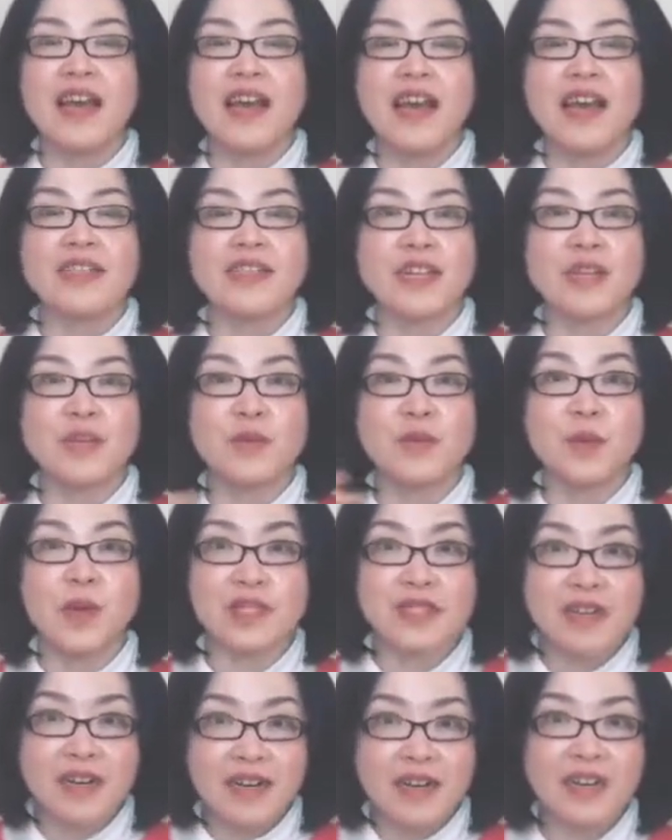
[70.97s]
and then
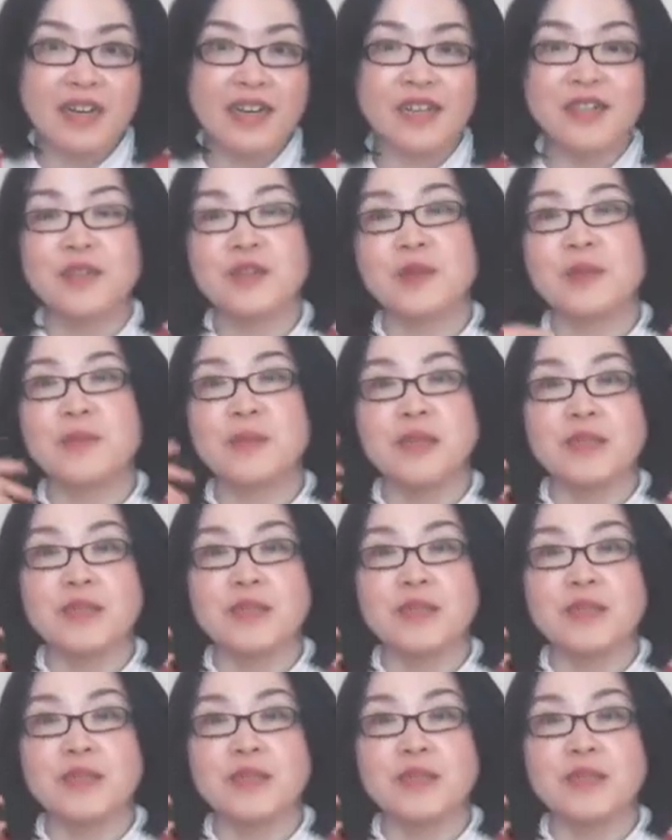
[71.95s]
what kind of